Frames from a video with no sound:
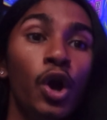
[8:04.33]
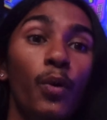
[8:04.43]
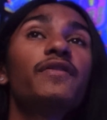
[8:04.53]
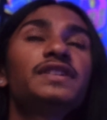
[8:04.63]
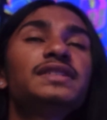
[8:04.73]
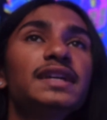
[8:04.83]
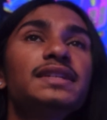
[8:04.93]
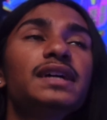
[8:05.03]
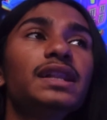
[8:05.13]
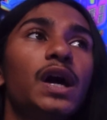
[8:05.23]
we often tend
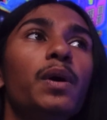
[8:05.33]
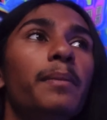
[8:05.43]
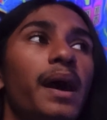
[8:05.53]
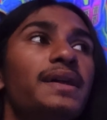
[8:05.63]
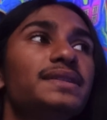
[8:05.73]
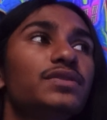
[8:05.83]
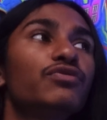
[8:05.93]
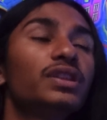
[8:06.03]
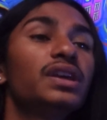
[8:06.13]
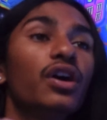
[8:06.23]
to allow our minds to
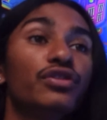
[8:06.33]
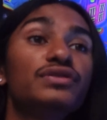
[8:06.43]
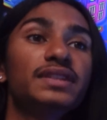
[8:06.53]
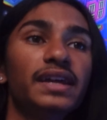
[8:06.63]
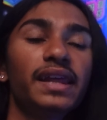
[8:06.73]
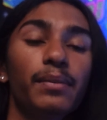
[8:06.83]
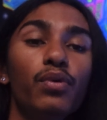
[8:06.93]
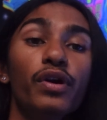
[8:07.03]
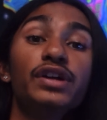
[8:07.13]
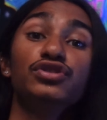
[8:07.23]
really understand that
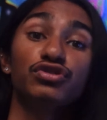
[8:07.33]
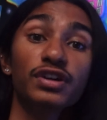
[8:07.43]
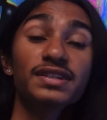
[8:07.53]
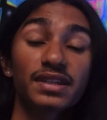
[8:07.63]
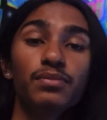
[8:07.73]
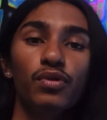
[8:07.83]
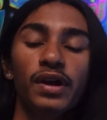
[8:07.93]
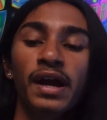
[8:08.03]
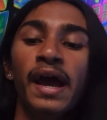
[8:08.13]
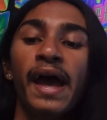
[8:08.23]
more and trust it more.